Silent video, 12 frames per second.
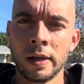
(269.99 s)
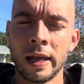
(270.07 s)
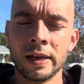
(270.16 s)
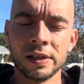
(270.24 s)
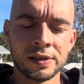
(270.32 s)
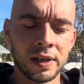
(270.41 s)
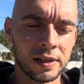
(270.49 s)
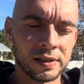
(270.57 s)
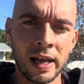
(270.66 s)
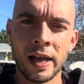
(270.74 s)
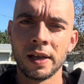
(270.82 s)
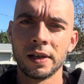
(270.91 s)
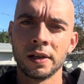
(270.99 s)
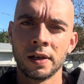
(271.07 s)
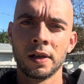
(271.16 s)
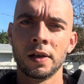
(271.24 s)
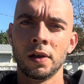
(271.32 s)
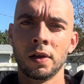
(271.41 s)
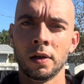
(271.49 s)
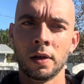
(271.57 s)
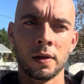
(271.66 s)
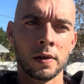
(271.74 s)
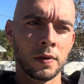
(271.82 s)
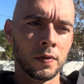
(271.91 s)
and it says, hey,
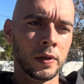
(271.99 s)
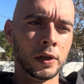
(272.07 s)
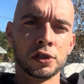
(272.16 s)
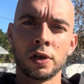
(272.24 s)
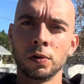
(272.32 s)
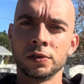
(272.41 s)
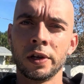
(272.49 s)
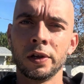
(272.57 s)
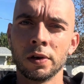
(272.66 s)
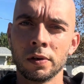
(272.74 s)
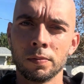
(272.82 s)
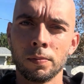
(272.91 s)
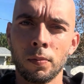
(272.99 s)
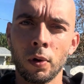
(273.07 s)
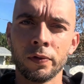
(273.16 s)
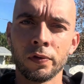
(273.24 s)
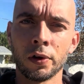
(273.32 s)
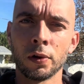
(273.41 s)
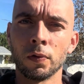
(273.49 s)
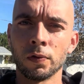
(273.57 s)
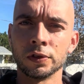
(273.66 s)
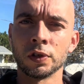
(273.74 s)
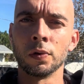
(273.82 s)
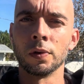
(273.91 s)
this shows that your boyfriend,
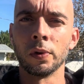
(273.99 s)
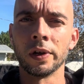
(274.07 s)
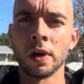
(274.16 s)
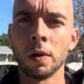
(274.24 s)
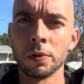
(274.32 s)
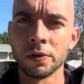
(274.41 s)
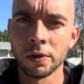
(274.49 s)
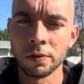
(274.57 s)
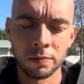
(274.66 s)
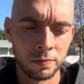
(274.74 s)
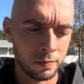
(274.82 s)
girlfriend's going to break up with you.